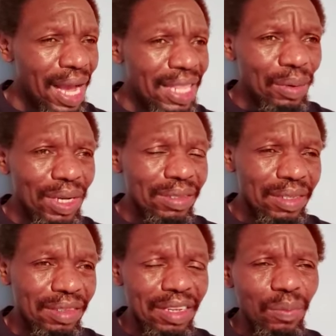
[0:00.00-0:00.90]
Otherwise,
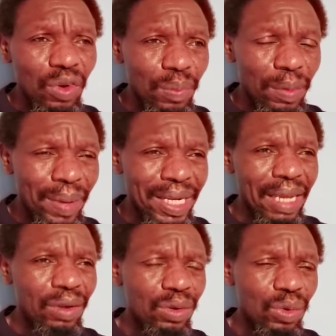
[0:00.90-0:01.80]
this team would be
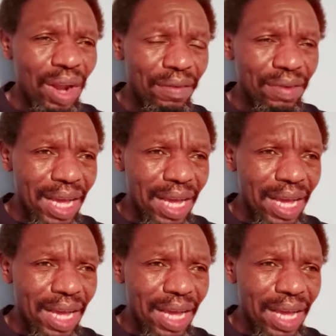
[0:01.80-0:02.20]
better. It would have